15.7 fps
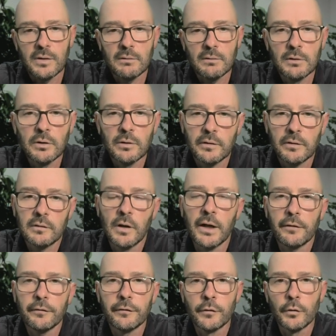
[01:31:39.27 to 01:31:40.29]
it looks
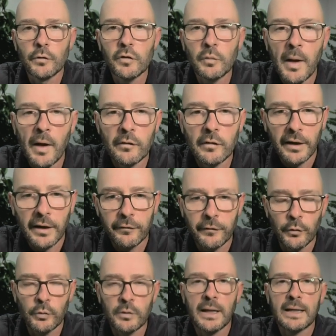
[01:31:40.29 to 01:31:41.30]
like food, smells like
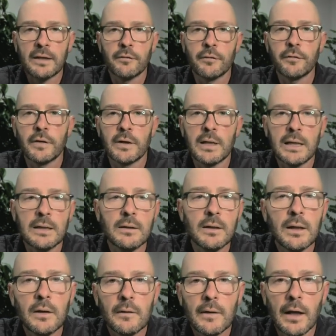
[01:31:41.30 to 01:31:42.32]
food, and they can fit it
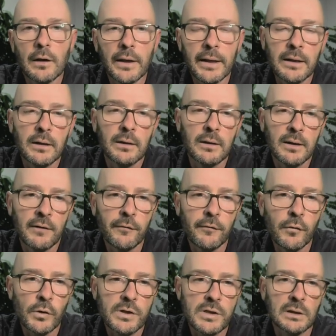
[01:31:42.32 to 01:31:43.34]
in, they'll eat it. And
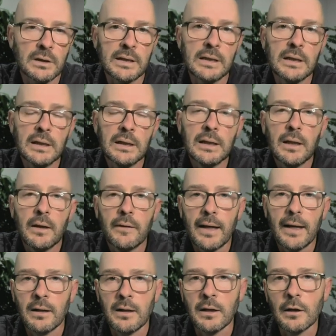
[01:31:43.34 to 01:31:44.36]
unfortunately,
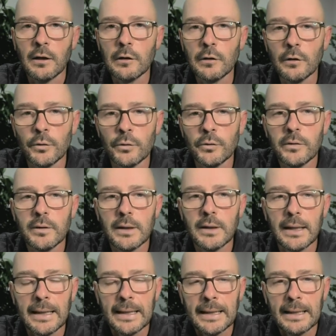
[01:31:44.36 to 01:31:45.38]
that can include
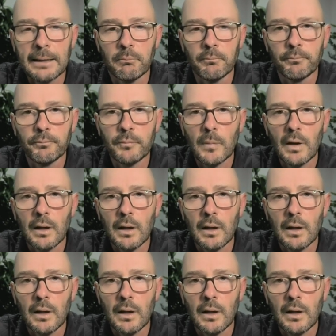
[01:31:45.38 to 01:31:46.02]
dead